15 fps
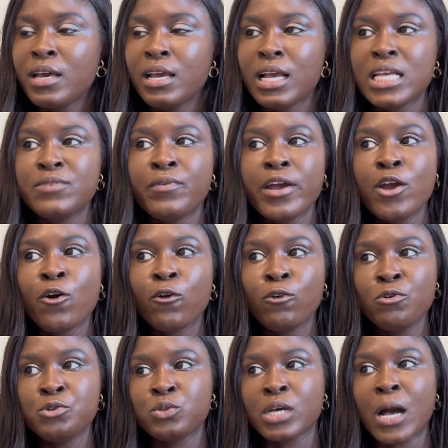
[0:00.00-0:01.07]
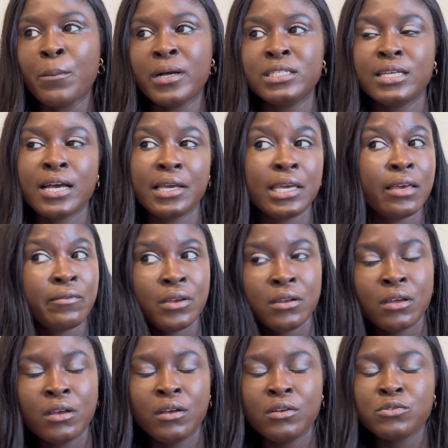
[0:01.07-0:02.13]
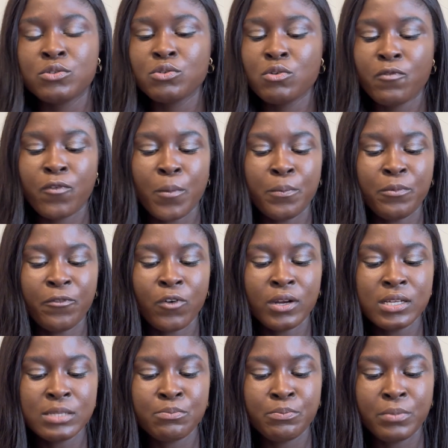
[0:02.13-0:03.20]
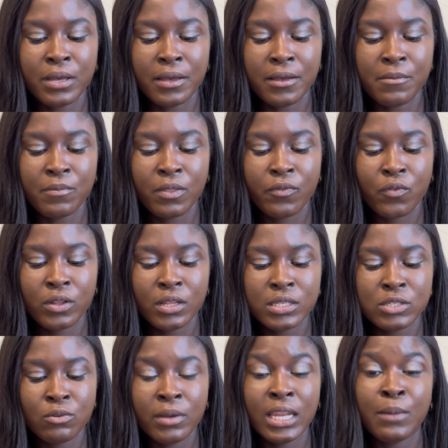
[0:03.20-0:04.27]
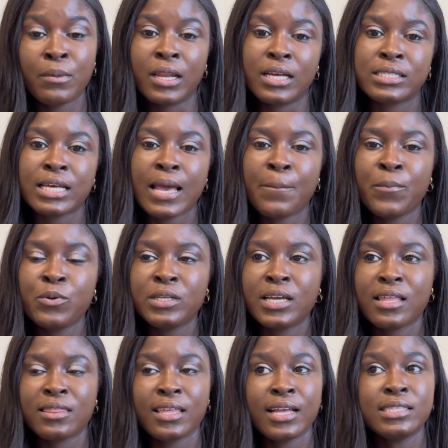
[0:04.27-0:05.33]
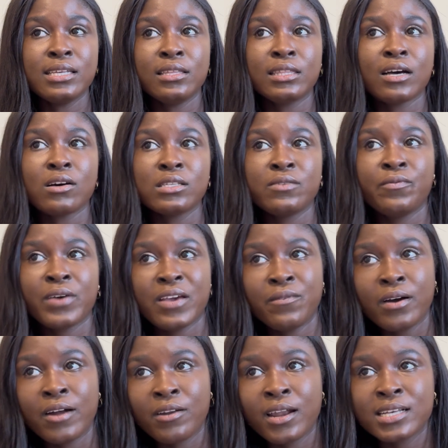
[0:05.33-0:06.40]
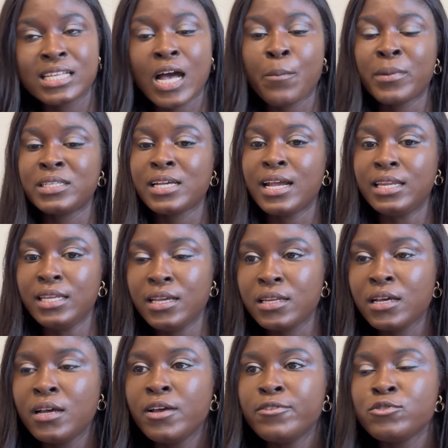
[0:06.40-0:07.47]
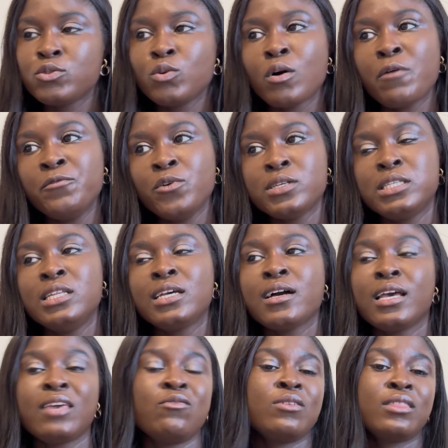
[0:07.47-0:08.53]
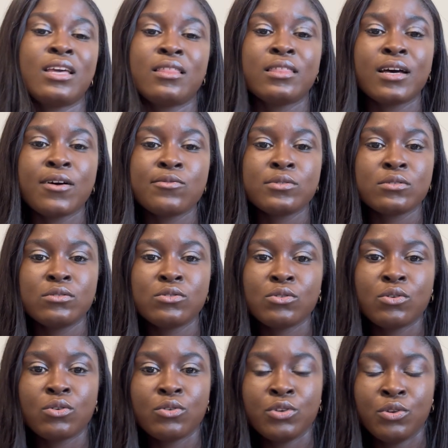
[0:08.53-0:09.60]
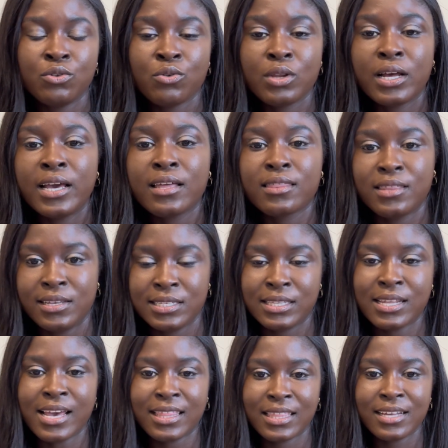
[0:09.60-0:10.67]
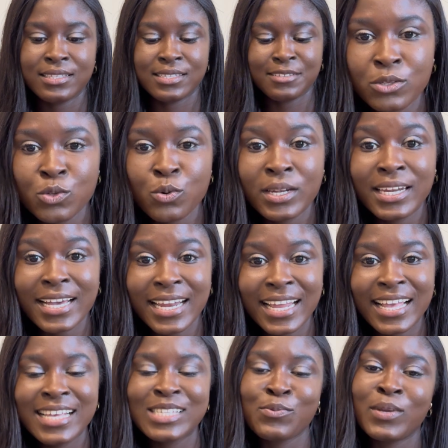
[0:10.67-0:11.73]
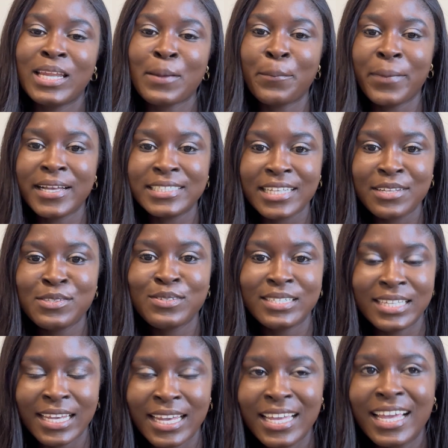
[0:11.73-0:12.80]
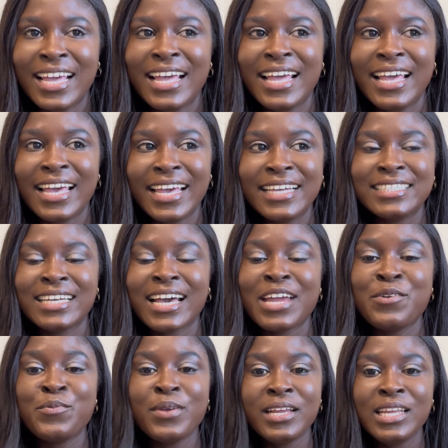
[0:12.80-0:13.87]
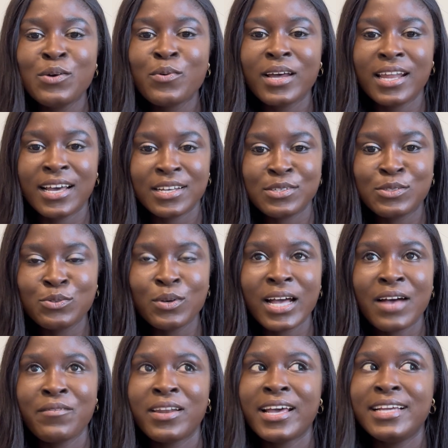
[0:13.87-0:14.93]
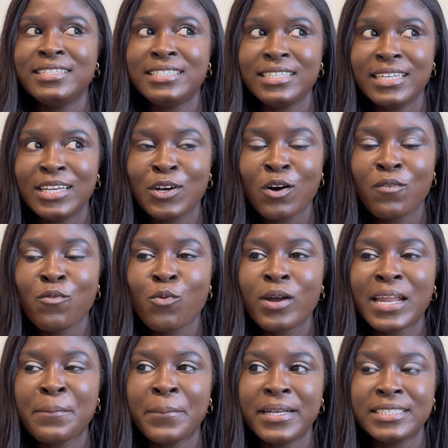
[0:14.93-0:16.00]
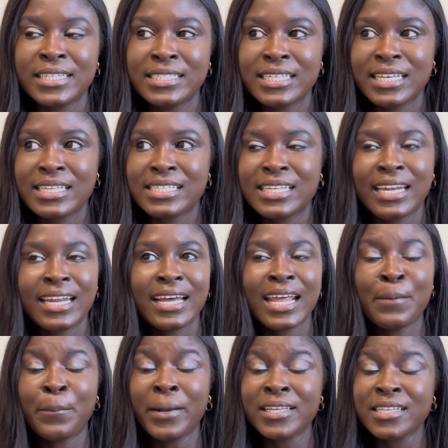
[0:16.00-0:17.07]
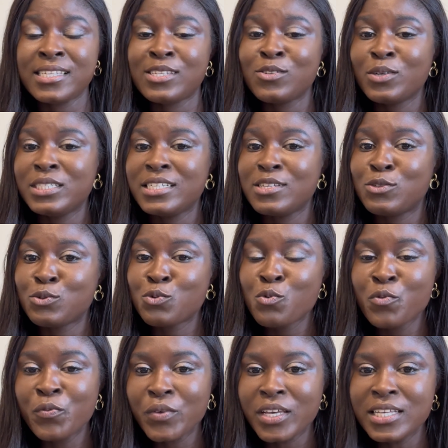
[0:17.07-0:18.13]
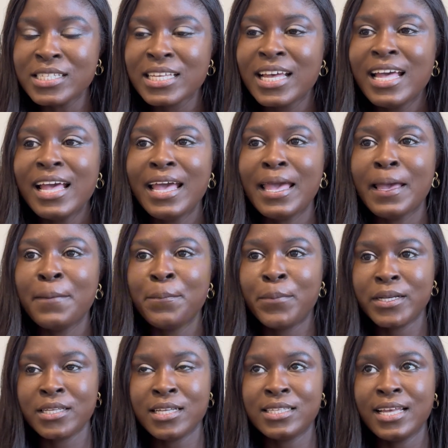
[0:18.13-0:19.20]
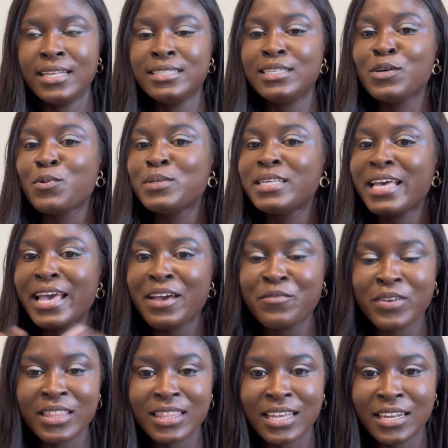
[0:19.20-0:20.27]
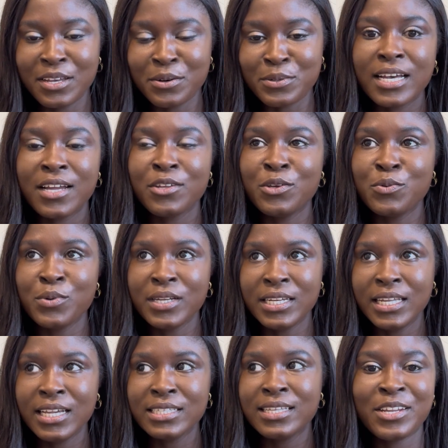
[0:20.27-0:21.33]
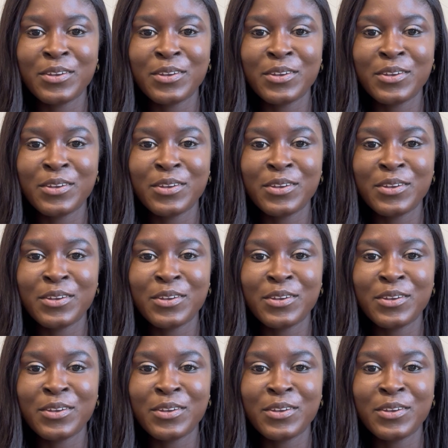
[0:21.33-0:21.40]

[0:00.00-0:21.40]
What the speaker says: is very close to how much you are given. So for this remaining balance, I put there 13,500. That's how much I need. So obviously they can give you 10,000, or like things like that. So that is with the budget today. And I really wanted us to have an idea of what a budget is, and that a budget is not just school fees. A budget entails everything else that you would need,